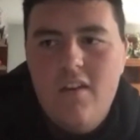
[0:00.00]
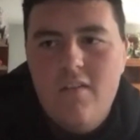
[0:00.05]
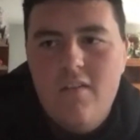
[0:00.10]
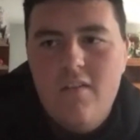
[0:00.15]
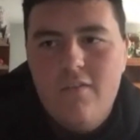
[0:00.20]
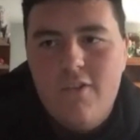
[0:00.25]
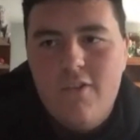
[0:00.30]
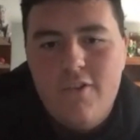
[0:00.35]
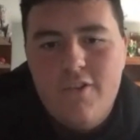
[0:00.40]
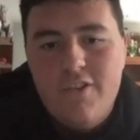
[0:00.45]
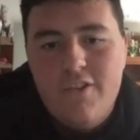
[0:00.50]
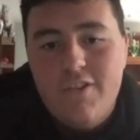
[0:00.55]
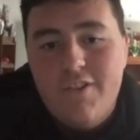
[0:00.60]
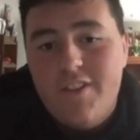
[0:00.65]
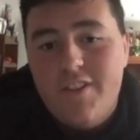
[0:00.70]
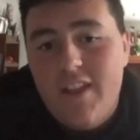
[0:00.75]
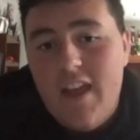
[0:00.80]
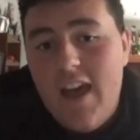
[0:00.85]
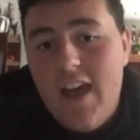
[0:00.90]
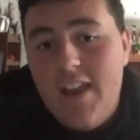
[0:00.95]
Versus
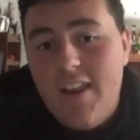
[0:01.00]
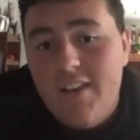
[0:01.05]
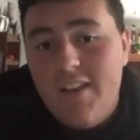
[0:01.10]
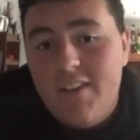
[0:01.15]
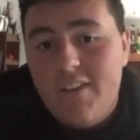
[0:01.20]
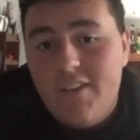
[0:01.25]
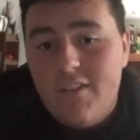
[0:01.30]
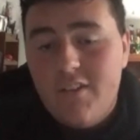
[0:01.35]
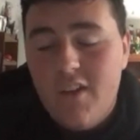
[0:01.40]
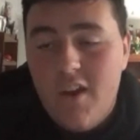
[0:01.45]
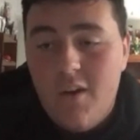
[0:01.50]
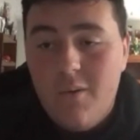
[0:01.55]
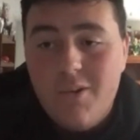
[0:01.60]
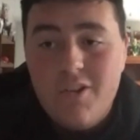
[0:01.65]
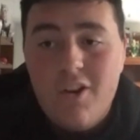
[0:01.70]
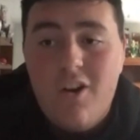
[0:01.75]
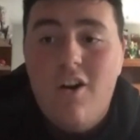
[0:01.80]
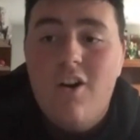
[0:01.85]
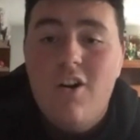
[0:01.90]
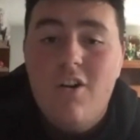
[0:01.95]
status, it was
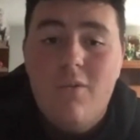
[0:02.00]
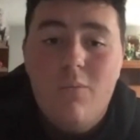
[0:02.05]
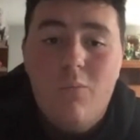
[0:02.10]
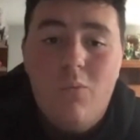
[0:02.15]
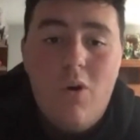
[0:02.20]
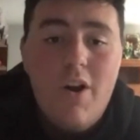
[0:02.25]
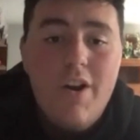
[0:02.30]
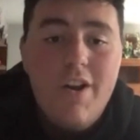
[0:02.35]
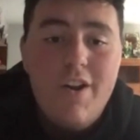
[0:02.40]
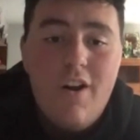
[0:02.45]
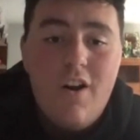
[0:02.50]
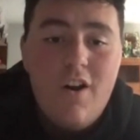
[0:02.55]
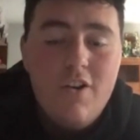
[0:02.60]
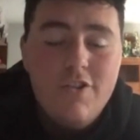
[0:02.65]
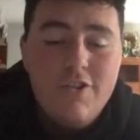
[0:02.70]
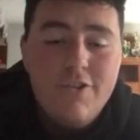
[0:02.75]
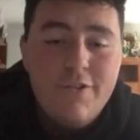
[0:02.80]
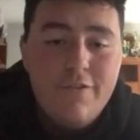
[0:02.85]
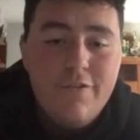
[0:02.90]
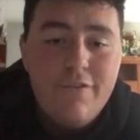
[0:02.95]
a hunt, one in
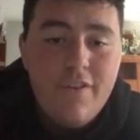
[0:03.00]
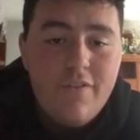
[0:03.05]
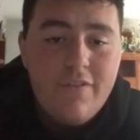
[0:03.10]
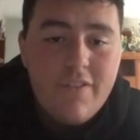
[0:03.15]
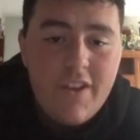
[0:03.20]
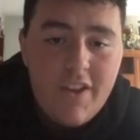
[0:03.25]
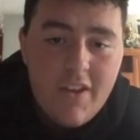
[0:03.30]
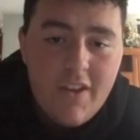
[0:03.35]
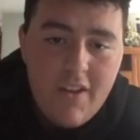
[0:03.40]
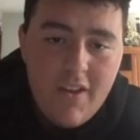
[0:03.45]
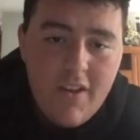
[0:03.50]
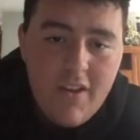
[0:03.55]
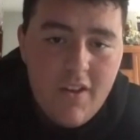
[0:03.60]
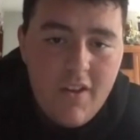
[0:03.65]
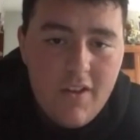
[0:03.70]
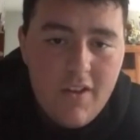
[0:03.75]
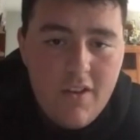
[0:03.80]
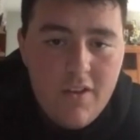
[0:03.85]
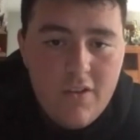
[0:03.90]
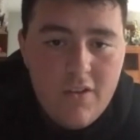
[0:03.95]
150.
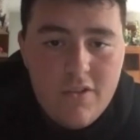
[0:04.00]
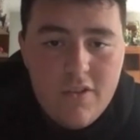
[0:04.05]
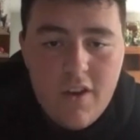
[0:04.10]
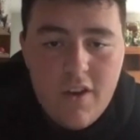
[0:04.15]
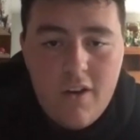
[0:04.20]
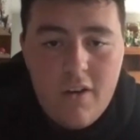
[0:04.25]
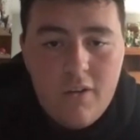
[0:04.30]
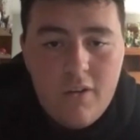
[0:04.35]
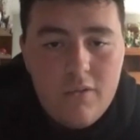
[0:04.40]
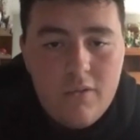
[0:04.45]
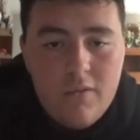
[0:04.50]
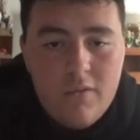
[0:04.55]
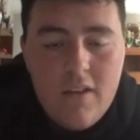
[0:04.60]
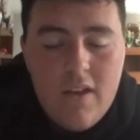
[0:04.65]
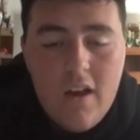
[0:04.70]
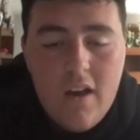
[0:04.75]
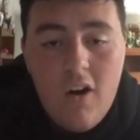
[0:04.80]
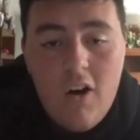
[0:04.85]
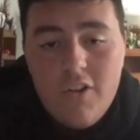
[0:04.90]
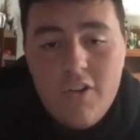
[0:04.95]
So
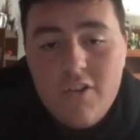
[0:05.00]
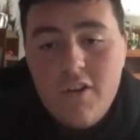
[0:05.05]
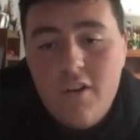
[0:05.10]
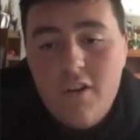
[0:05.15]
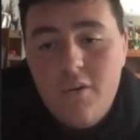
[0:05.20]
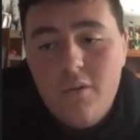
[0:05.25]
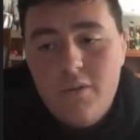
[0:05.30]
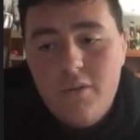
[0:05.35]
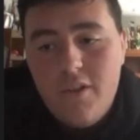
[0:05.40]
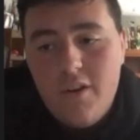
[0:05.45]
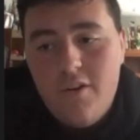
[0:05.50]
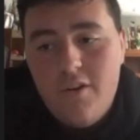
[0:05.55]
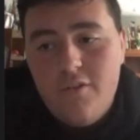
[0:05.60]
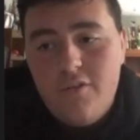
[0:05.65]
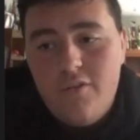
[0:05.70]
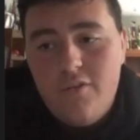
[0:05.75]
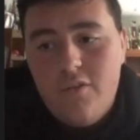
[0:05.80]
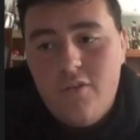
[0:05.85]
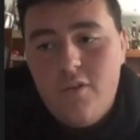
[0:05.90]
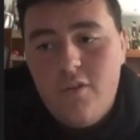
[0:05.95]
also,
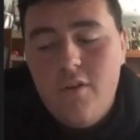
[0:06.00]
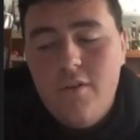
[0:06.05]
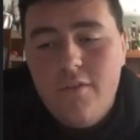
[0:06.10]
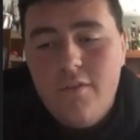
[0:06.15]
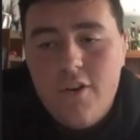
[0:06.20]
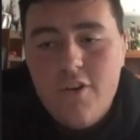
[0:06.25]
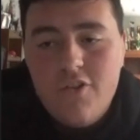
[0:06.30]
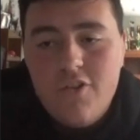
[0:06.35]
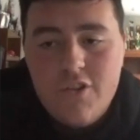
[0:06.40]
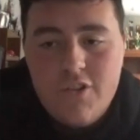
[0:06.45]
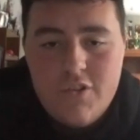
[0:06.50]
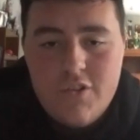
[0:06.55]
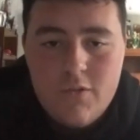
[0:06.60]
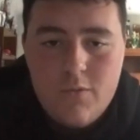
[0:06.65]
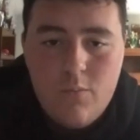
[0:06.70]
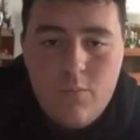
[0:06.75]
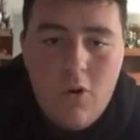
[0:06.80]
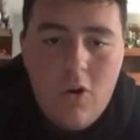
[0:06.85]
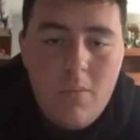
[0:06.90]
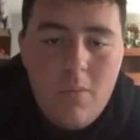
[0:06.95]
there's two versions there's
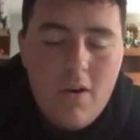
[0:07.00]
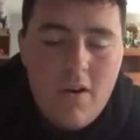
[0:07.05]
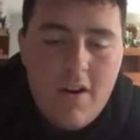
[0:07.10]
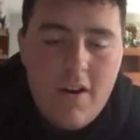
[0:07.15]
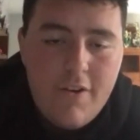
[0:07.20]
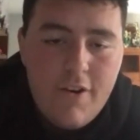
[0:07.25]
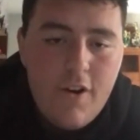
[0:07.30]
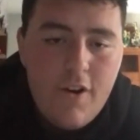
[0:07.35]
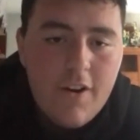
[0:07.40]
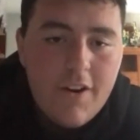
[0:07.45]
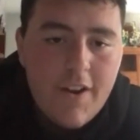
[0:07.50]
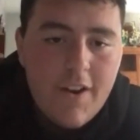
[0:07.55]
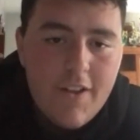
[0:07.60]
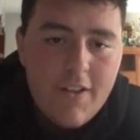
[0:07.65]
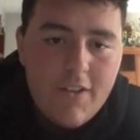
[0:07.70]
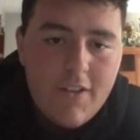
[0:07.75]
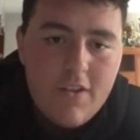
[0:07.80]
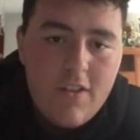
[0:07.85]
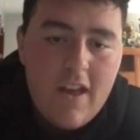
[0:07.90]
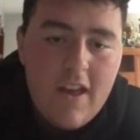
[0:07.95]
Walmart and Target.
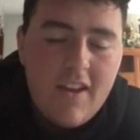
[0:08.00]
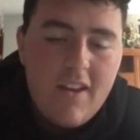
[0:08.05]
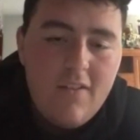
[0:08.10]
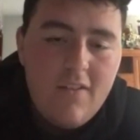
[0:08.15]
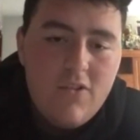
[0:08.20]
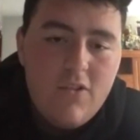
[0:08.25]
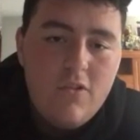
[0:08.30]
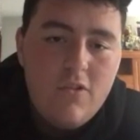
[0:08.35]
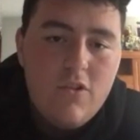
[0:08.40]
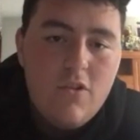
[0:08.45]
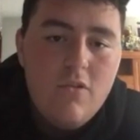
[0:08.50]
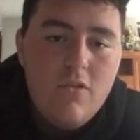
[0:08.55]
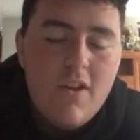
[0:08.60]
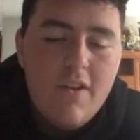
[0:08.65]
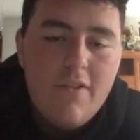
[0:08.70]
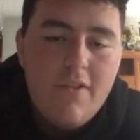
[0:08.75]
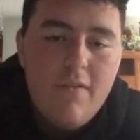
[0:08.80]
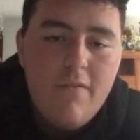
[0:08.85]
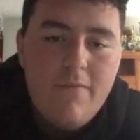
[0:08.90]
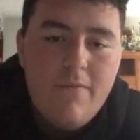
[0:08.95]
So that gives you two
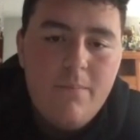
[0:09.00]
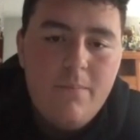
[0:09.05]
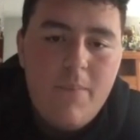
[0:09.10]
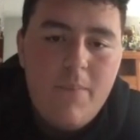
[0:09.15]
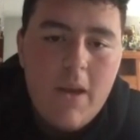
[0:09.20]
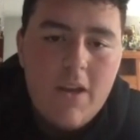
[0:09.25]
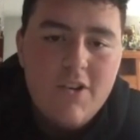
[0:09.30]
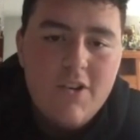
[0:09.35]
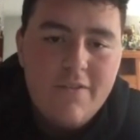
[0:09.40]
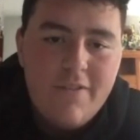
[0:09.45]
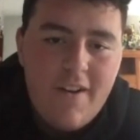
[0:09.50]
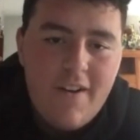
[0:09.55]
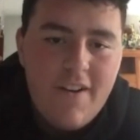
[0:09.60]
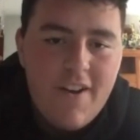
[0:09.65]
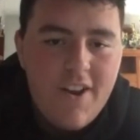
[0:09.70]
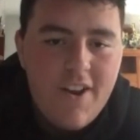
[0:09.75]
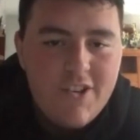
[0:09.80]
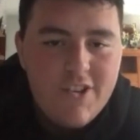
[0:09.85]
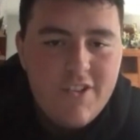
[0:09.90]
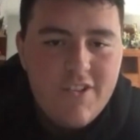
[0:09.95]
different picture
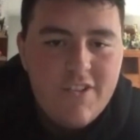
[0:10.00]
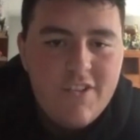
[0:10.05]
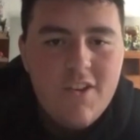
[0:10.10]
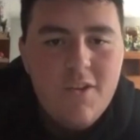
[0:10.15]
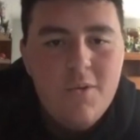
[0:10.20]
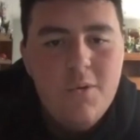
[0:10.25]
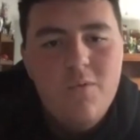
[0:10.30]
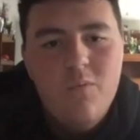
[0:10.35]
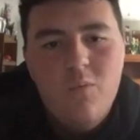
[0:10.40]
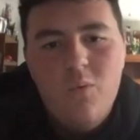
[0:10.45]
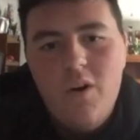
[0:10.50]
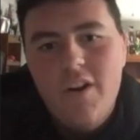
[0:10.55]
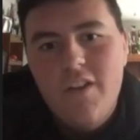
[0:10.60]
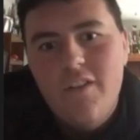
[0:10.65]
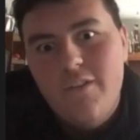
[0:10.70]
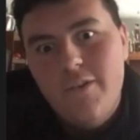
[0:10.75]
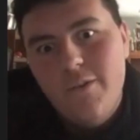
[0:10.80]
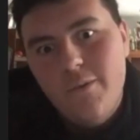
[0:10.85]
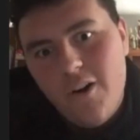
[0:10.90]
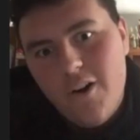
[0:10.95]
variations. So it's one
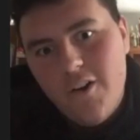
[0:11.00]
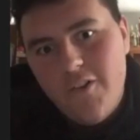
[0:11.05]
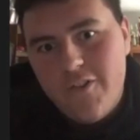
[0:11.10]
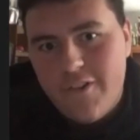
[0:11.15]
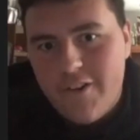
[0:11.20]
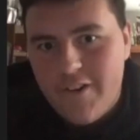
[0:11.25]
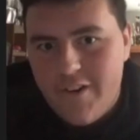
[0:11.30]
in 200.